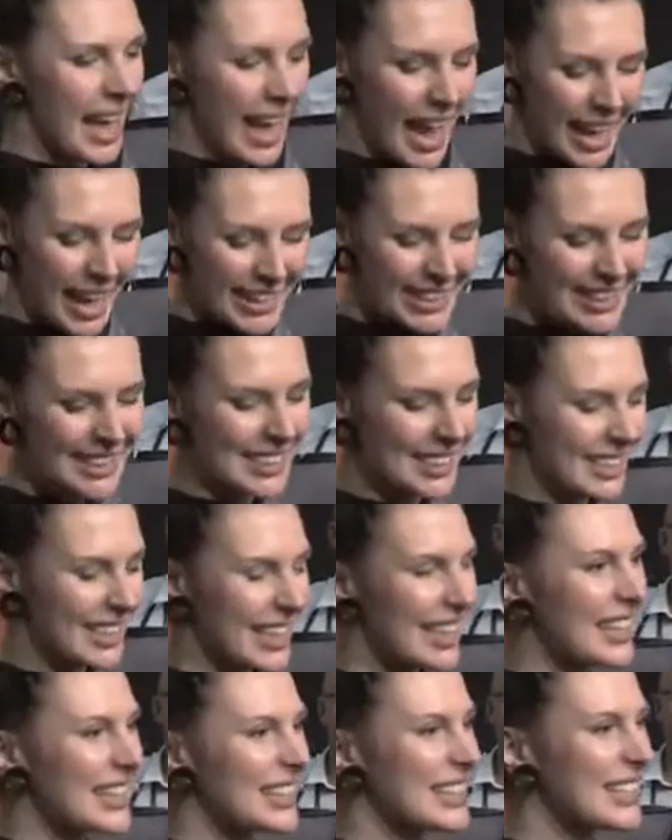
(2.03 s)
and
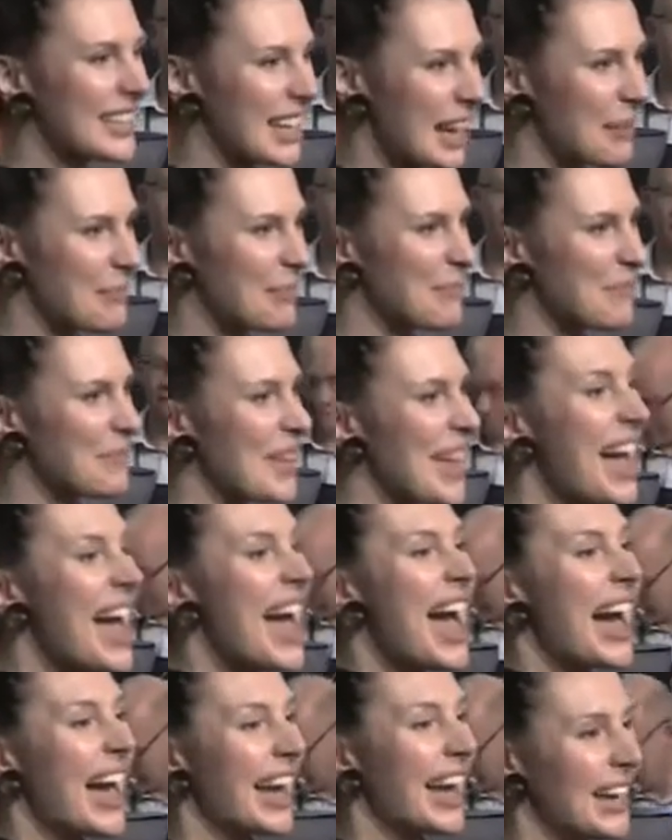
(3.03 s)
time.
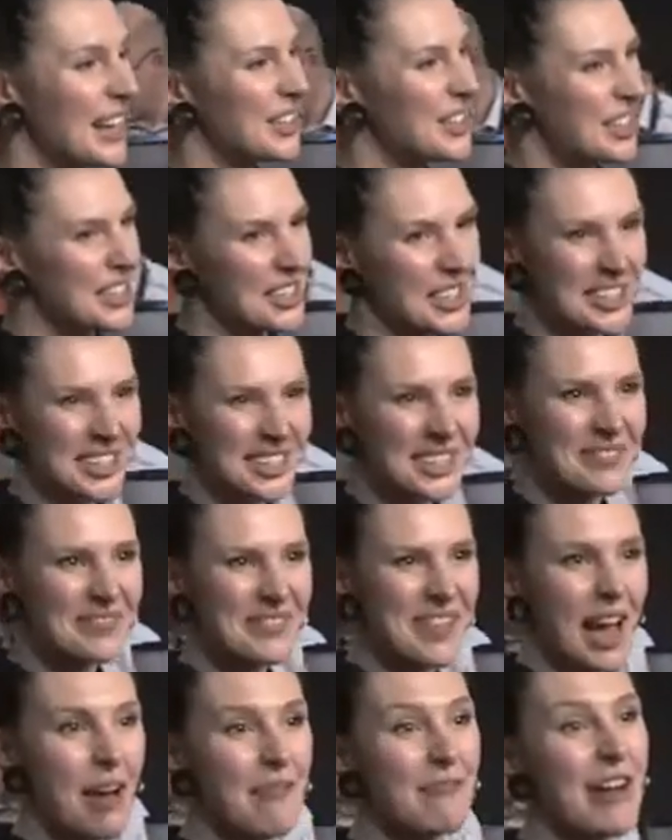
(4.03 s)
Hello, judges.
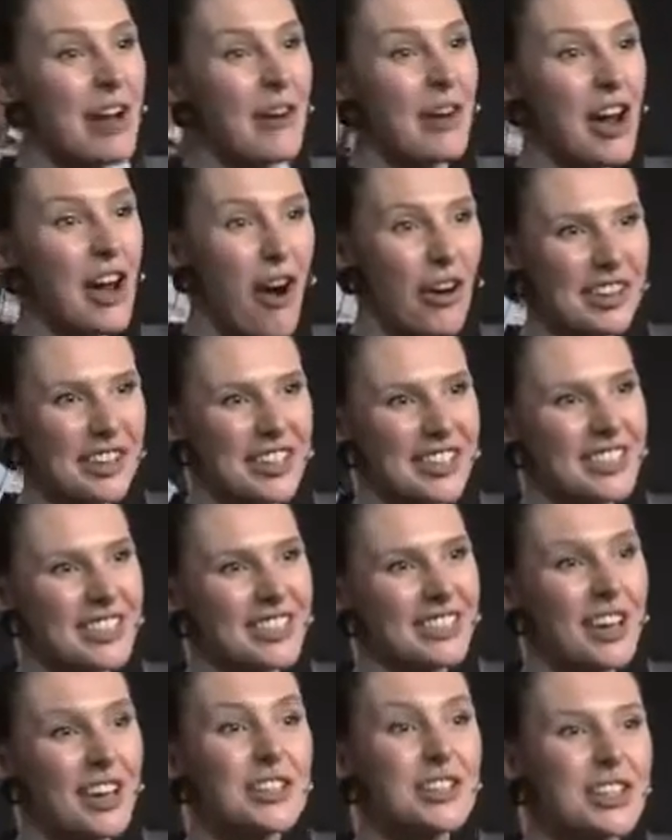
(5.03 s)
I'm very honored
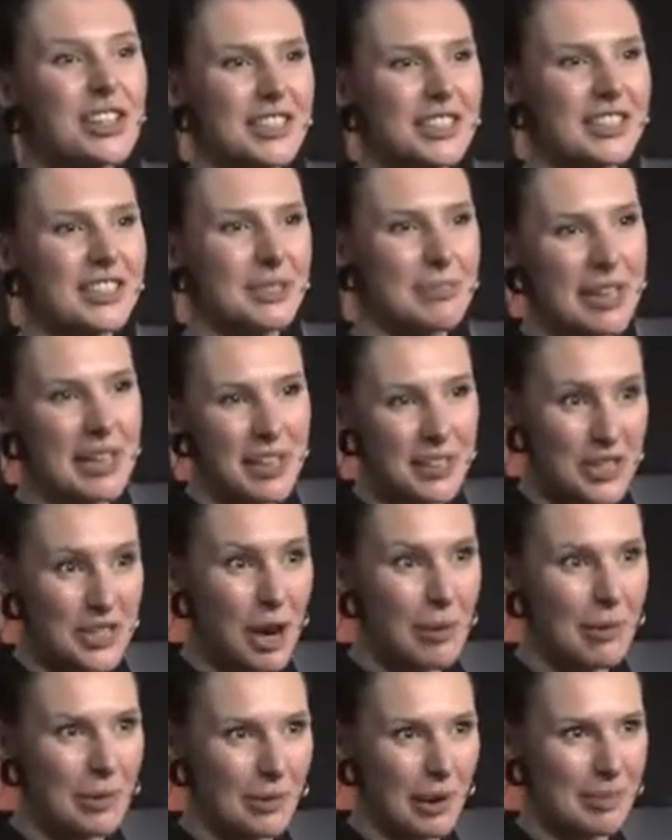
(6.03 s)
not just to be the
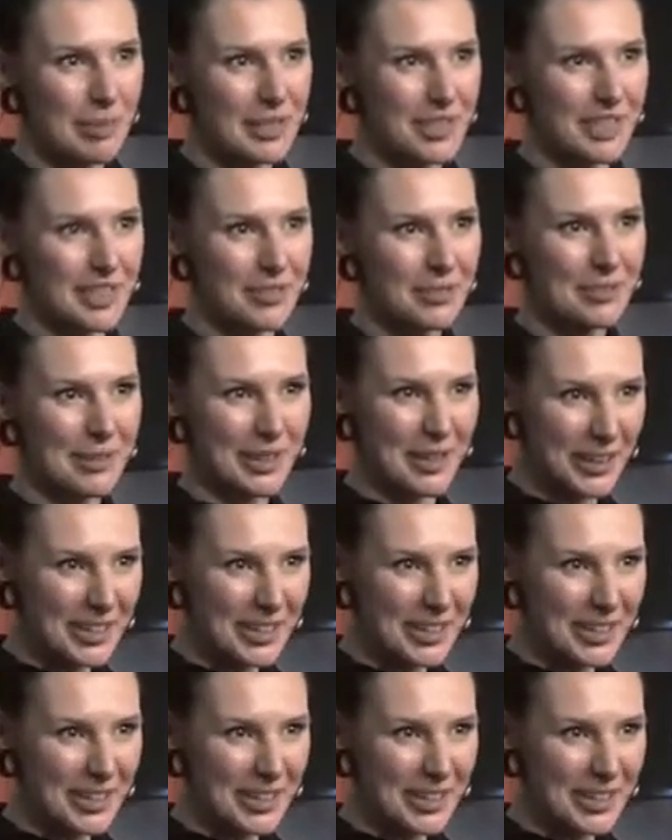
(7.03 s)
German representative, but